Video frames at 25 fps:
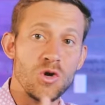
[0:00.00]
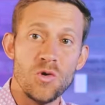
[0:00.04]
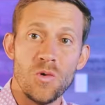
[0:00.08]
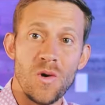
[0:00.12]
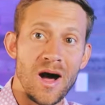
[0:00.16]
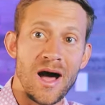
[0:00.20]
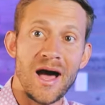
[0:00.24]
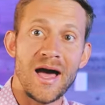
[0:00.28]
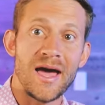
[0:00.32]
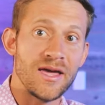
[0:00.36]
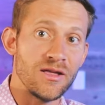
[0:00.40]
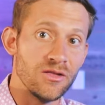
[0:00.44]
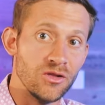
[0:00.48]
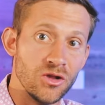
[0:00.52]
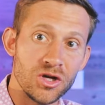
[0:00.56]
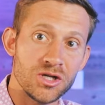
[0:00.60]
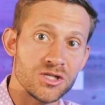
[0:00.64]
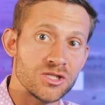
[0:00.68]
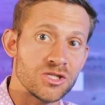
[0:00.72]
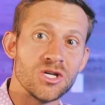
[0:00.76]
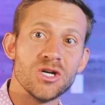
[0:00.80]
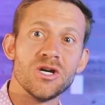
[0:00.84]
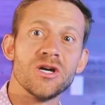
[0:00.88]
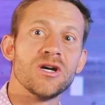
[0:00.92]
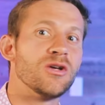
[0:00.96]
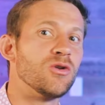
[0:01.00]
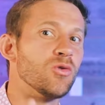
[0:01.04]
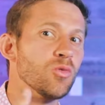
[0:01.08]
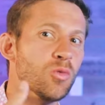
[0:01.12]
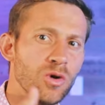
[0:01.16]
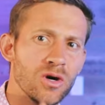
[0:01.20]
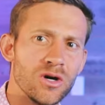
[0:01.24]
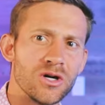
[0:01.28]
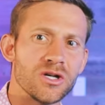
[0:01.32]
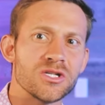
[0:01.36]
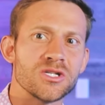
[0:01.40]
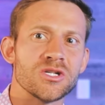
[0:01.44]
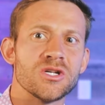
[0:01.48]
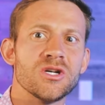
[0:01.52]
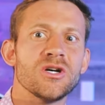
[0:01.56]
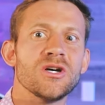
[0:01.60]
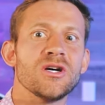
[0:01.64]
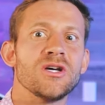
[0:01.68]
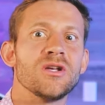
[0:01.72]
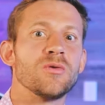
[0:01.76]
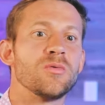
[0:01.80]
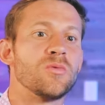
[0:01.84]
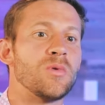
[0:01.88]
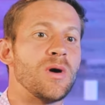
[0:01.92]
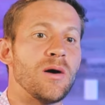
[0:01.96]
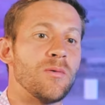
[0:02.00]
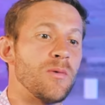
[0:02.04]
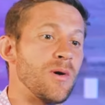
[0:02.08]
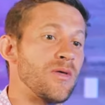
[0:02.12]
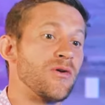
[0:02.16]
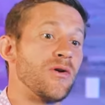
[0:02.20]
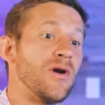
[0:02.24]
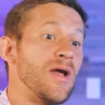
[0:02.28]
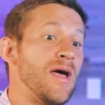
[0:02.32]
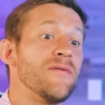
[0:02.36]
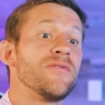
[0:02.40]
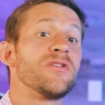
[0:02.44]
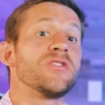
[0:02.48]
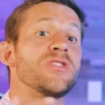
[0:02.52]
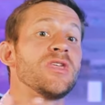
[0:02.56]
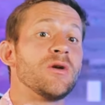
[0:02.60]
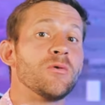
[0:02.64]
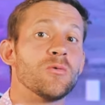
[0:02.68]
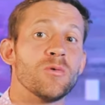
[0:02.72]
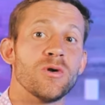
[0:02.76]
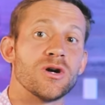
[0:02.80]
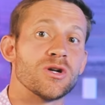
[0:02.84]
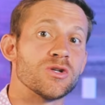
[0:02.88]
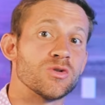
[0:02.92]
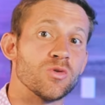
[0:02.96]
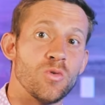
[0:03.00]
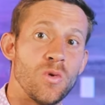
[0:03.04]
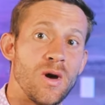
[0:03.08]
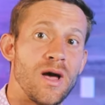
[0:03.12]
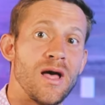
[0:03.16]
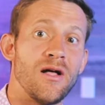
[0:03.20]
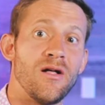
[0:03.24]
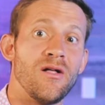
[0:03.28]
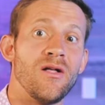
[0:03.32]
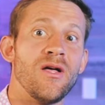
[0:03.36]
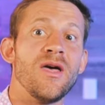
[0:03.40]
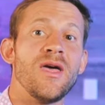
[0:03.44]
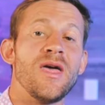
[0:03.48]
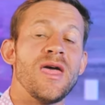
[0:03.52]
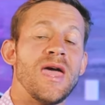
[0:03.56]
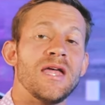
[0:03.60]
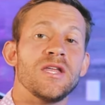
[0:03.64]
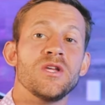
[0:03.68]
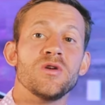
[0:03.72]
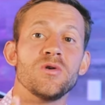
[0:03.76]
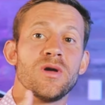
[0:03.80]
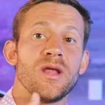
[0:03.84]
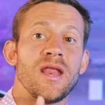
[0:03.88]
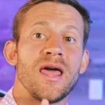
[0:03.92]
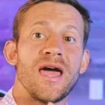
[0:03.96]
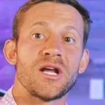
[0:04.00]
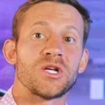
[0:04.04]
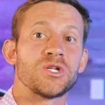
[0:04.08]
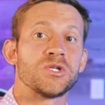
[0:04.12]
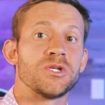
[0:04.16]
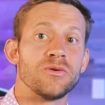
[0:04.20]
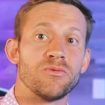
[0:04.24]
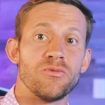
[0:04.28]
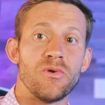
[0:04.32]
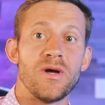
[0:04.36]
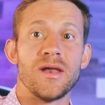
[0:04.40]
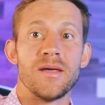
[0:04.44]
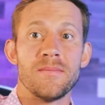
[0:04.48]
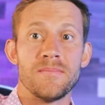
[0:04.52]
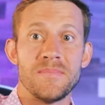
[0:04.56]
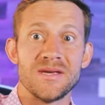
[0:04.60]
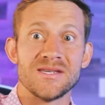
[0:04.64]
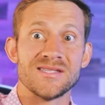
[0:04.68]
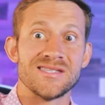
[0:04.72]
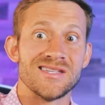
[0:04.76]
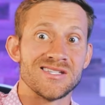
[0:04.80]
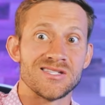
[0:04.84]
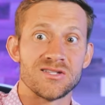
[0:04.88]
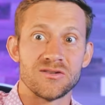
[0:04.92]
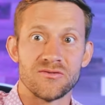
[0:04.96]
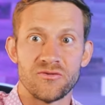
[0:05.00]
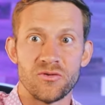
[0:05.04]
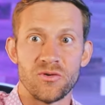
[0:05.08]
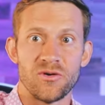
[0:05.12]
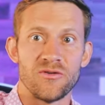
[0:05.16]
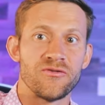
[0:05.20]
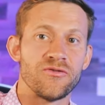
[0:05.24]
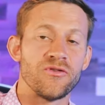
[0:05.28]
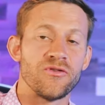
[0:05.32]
UI looks good, works good, whether everything works well, and you can actually run a business for